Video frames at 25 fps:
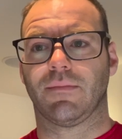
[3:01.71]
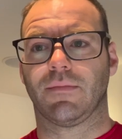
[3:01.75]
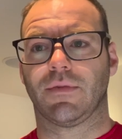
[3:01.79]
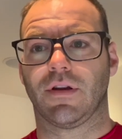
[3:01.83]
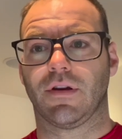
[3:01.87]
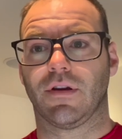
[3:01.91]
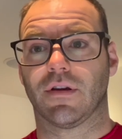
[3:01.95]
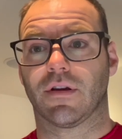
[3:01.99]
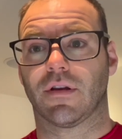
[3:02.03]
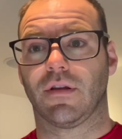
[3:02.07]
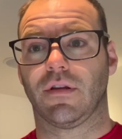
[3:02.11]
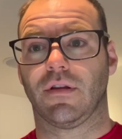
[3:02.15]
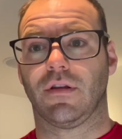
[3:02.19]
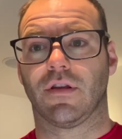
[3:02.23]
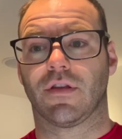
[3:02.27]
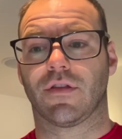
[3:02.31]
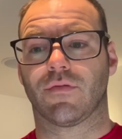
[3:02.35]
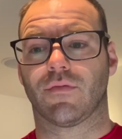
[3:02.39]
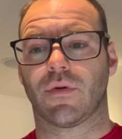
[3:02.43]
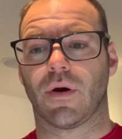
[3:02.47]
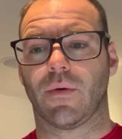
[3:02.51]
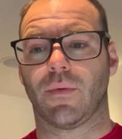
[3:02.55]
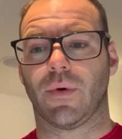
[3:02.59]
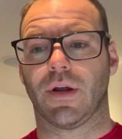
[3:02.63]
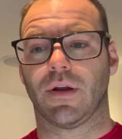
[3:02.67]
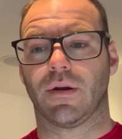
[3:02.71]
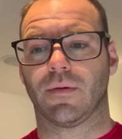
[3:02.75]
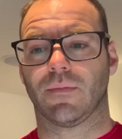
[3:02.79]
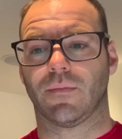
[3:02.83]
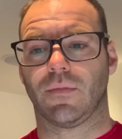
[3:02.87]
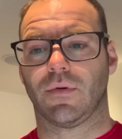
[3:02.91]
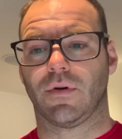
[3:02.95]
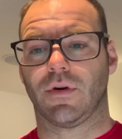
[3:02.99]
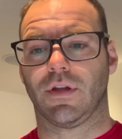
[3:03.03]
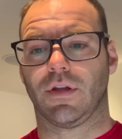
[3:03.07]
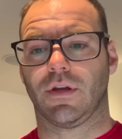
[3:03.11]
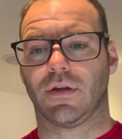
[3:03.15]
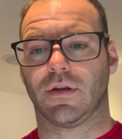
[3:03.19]
you throw in,
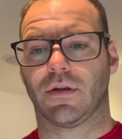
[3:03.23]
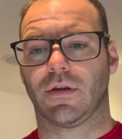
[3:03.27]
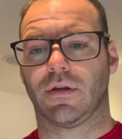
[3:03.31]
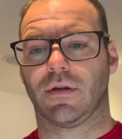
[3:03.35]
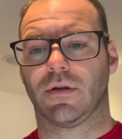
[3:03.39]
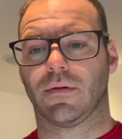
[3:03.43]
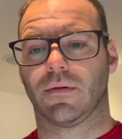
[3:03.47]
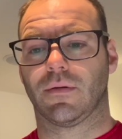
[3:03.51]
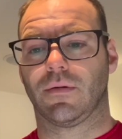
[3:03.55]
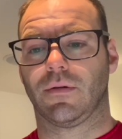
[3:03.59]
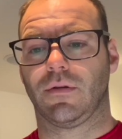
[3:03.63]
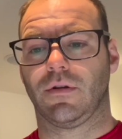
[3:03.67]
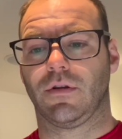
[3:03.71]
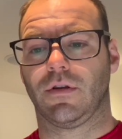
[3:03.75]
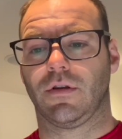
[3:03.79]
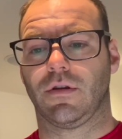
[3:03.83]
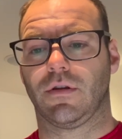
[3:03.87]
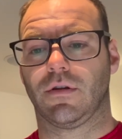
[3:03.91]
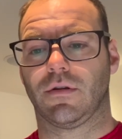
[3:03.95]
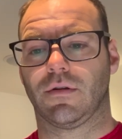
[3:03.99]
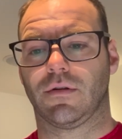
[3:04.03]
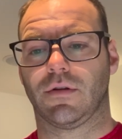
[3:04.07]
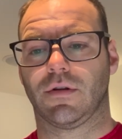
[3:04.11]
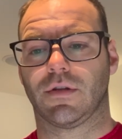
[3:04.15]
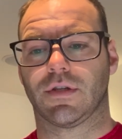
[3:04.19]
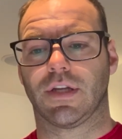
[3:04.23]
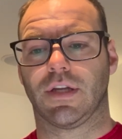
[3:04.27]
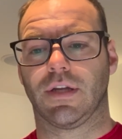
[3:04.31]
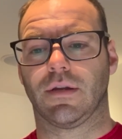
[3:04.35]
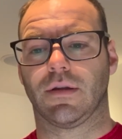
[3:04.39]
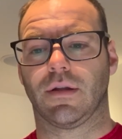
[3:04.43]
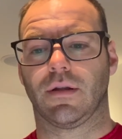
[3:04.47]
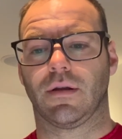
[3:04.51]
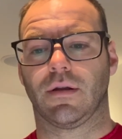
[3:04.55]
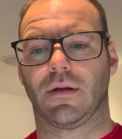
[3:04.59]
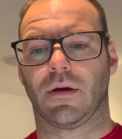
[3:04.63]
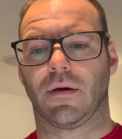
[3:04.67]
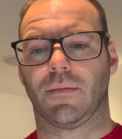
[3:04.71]
like you see
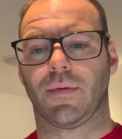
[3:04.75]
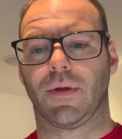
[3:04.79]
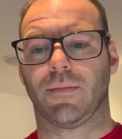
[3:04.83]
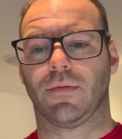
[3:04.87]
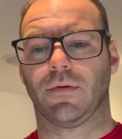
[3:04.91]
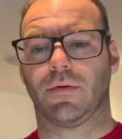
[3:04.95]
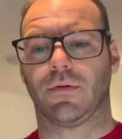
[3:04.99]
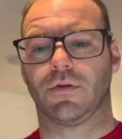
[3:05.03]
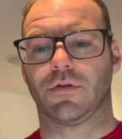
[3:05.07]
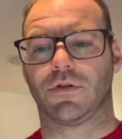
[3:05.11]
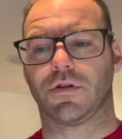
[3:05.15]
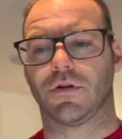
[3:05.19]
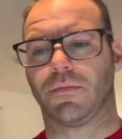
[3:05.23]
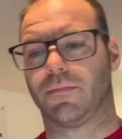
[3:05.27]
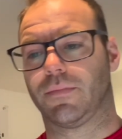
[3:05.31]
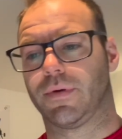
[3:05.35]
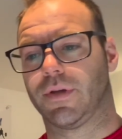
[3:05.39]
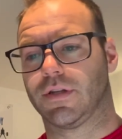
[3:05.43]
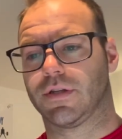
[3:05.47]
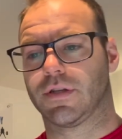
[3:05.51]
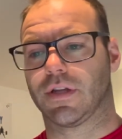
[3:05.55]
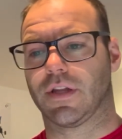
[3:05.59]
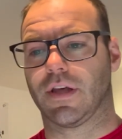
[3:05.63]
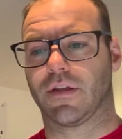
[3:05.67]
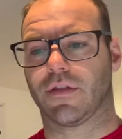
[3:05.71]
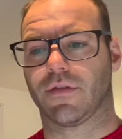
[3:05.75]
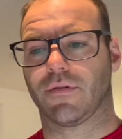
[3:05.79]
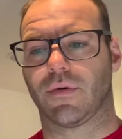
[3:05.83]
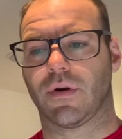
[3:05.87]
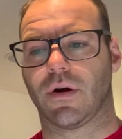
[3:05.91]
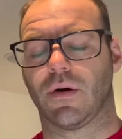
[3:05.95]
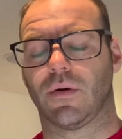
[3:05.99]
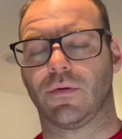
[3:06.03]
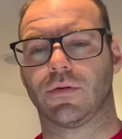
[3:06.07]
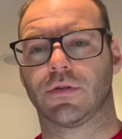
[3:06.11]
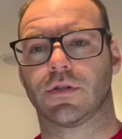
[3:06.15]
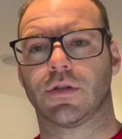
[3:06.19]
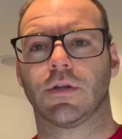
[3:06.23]
a lot of people will jump into their
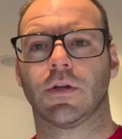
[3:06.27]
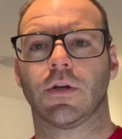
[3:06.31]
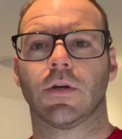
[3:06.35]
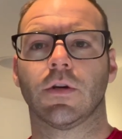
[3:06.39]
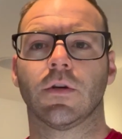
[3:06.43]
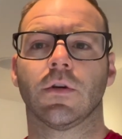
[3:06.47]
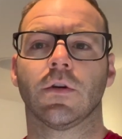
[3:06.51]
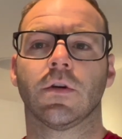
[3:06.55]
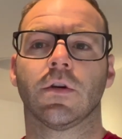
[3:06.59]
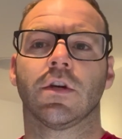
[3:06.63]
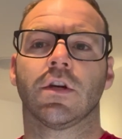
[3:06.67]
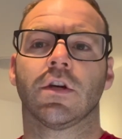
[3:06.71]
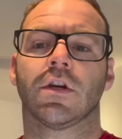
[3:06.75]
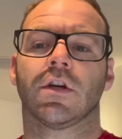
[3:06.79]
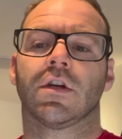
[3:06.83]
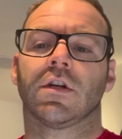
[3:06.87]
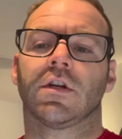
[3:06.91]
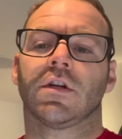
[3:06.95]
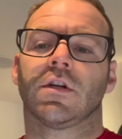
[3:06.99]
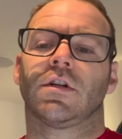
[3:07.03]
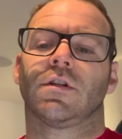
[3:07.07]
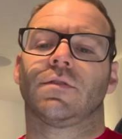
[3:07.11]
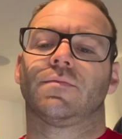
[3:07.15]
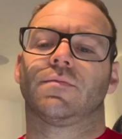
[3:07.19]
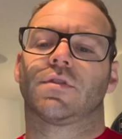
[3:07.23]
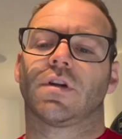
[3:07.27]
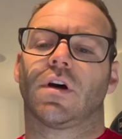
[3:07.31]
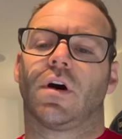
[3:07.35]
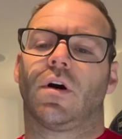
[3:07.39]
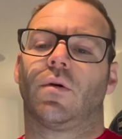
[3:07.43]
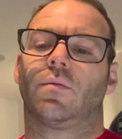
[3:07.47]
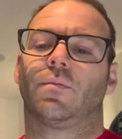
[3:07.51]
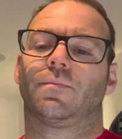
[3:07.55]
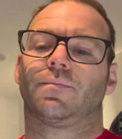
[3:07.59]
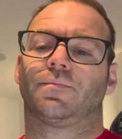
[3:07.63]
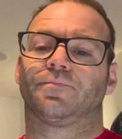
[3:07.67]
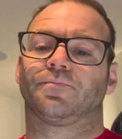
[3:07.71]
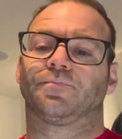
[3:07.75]
throws. So